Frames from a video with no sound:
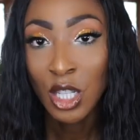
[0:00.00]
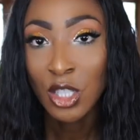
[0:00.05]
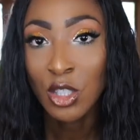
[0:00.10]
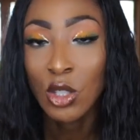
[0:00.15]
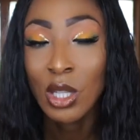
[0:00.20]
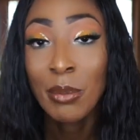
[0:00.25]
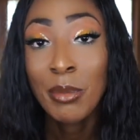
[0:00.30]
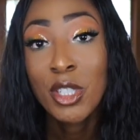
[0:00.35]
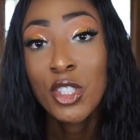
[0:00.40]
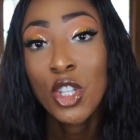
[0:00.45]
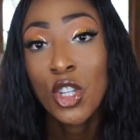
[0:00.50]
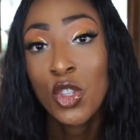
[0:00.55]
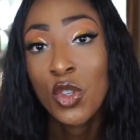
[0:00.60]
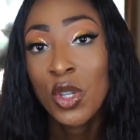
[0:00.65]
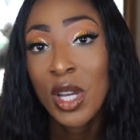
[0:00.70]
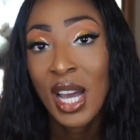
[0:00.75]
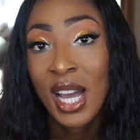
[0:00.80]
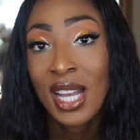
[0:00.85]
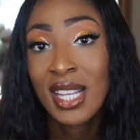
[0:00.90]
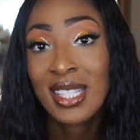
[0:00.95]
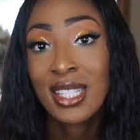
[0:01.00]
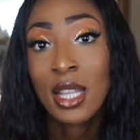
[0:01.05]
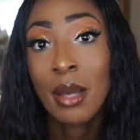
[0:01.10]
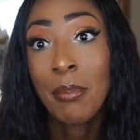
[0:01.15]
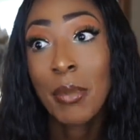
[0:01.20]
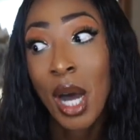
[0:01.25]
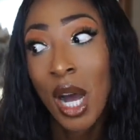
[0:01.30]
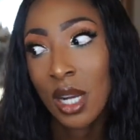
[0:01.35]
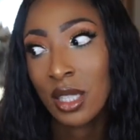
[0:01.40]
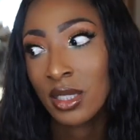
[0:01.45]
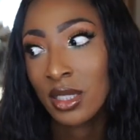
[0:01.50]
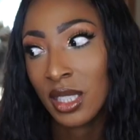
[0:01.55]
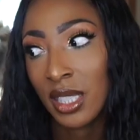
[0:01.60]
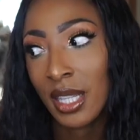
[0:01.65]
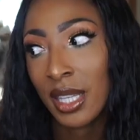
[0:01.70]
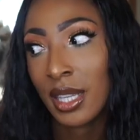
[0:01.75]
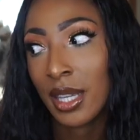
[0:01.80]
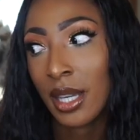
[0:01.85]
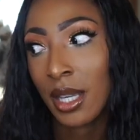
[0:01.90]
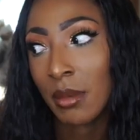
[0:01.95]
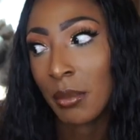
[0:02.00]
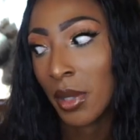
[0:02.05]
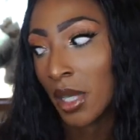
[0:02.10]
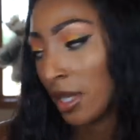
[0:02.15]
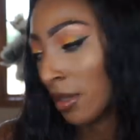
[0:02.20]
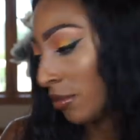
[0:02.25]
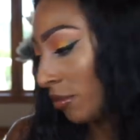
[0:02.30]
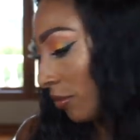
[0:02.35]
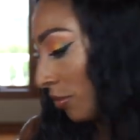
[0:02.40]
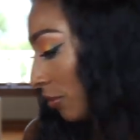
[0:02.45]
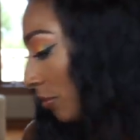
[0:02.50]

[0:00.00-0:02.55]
So let me show you guys the box that it came in.